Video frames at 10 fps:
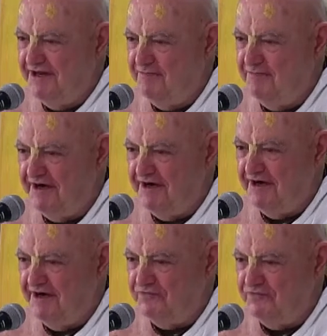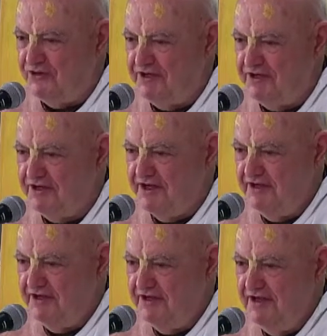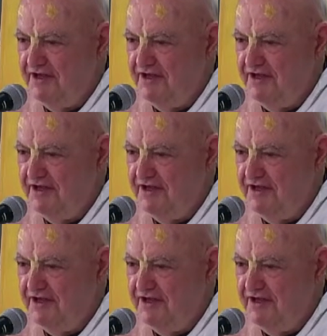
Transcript: that got better, uh, fortunately.